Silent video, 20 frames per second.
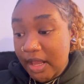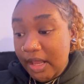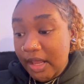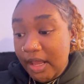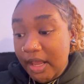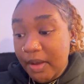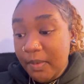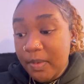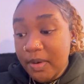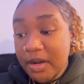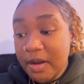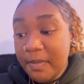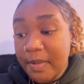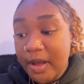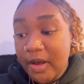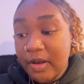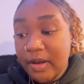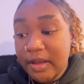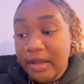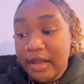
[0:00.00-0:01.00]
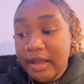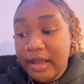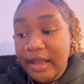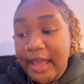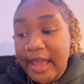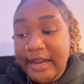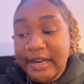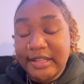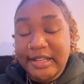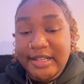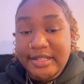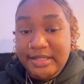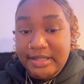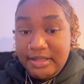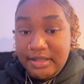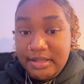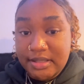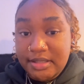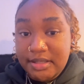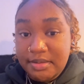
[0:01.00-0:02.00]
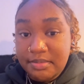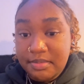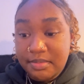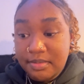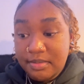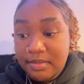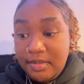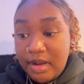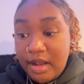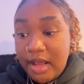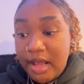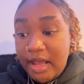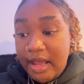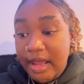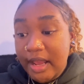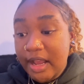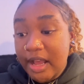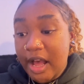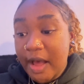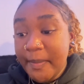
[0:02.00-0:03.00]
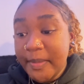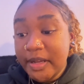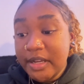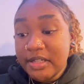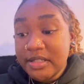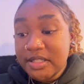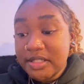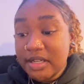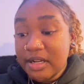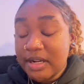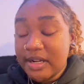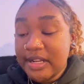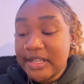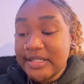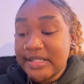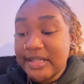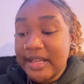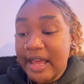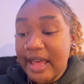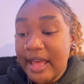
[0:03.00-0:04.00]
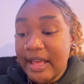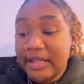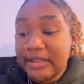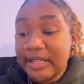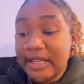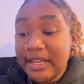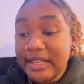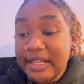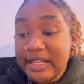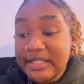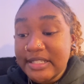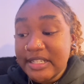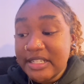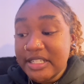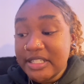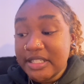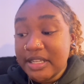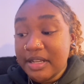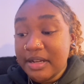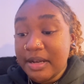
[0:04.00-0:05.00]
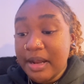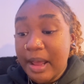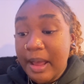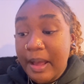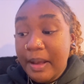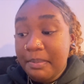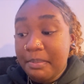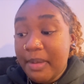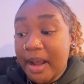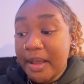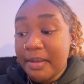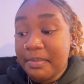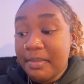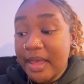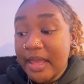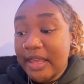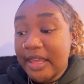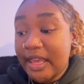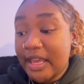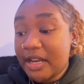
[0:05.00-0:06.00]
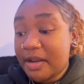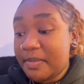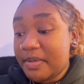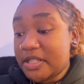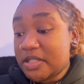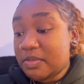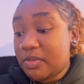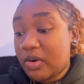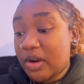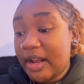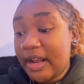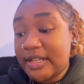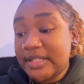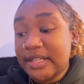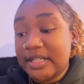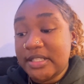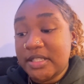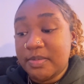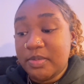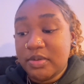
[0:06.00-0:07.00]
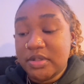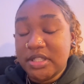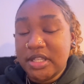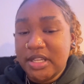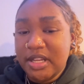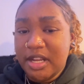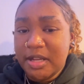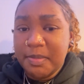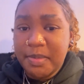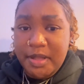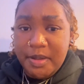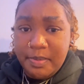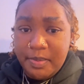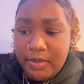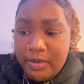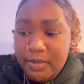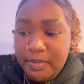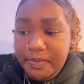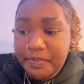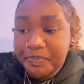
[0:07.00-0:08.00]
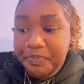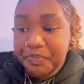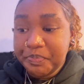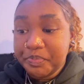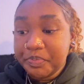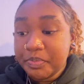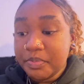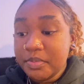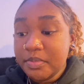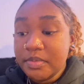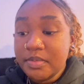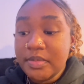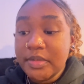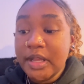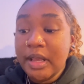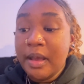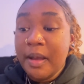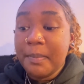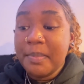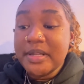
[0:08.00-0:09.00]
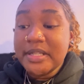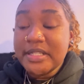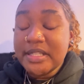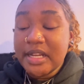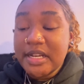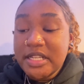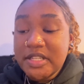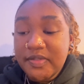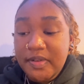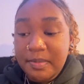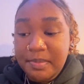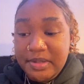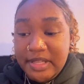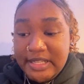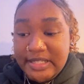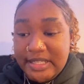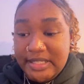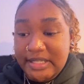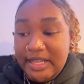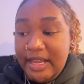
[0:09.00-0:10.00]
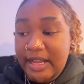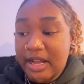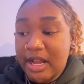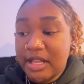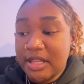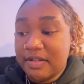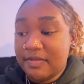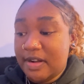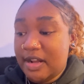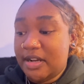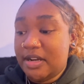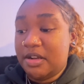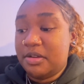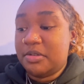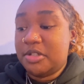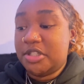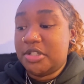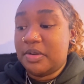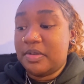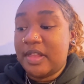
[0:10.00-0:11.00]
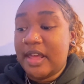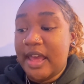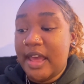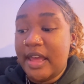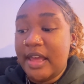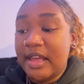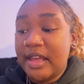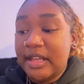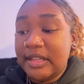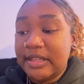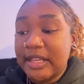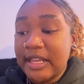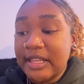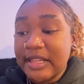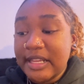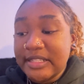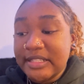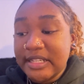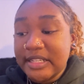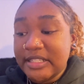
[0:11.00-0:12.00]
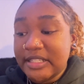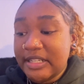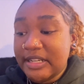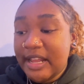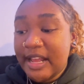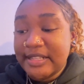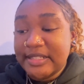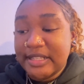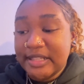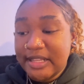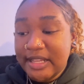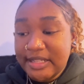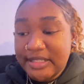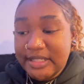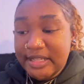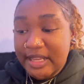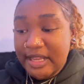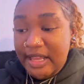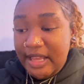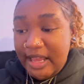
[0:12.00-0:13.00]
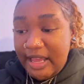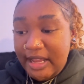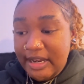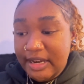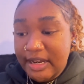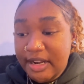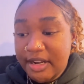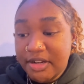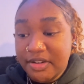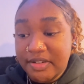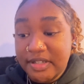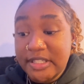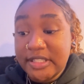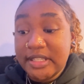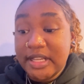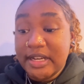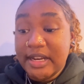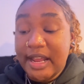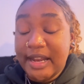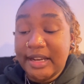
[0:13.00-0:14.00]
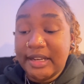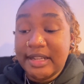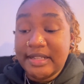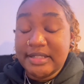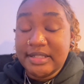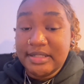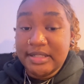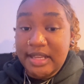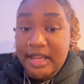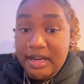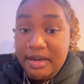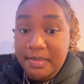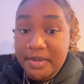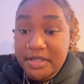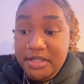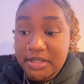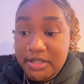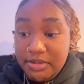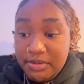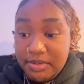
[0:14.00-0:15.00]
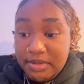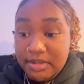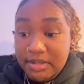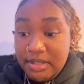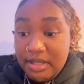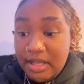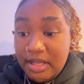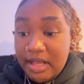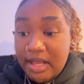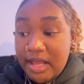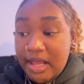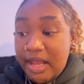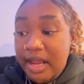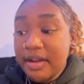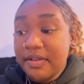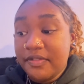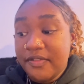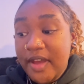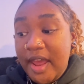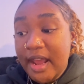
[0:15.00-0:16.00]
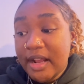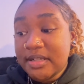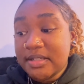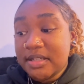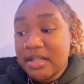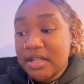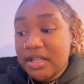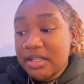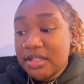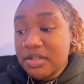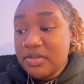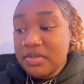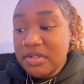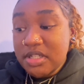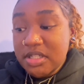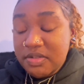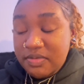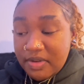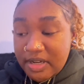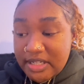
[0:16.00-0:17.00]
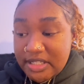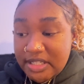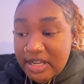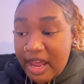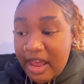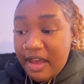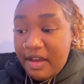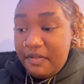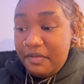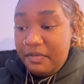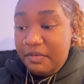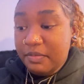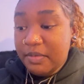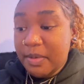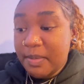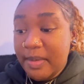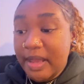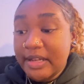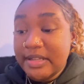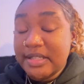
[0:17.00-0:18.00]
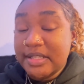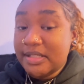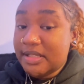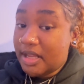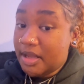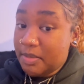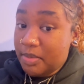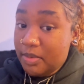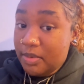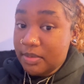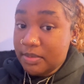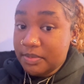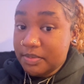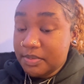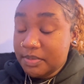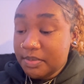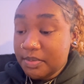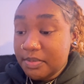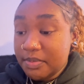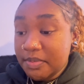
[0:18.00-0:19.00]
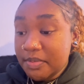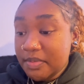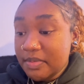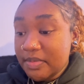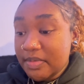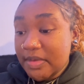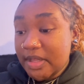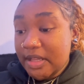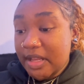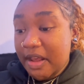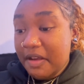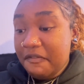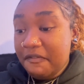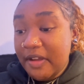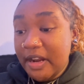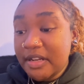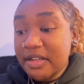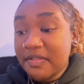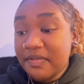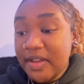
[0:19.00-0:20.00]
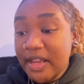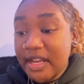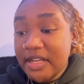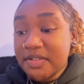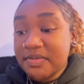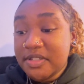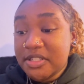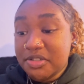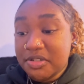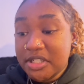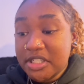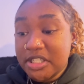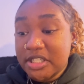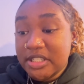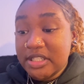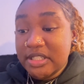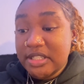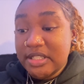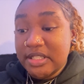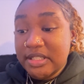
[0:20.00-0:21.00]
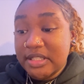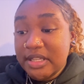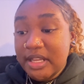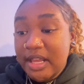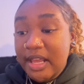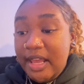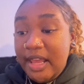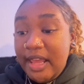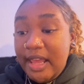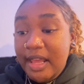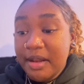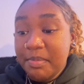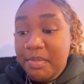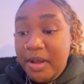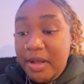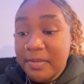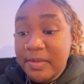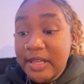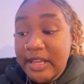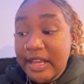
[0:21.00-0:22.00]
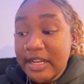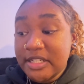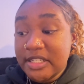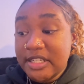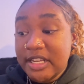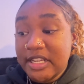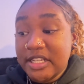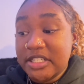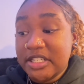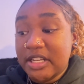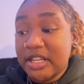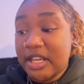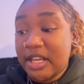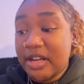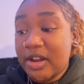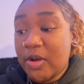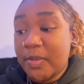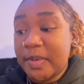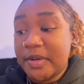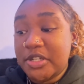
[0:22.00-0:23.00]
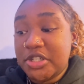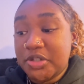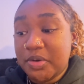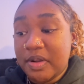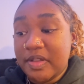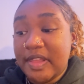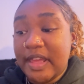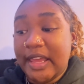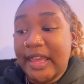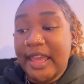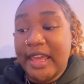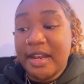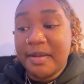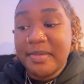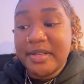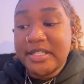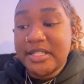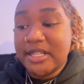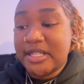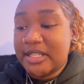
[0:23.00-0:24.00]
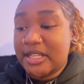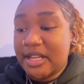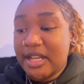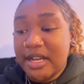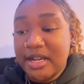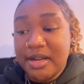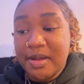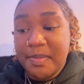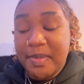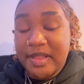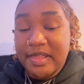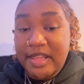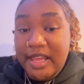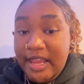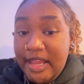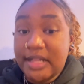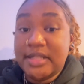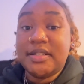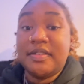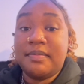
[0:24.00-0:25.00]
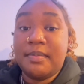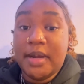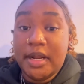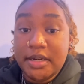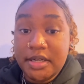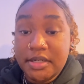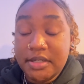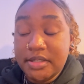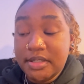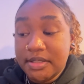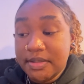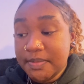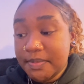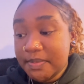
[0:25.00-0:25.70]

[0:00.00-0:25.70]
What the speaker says: And what about adolescents? A common concern is that legalization might make cannabis more accessible to young people. But studies from places like Colorado show that legalization hasn't led to an increase in adolescents' cannabis use. In fact, usage rates have remained stable. Effective age restrictions and public education can help ensure that cannabis doesn't end up in the hands of minors.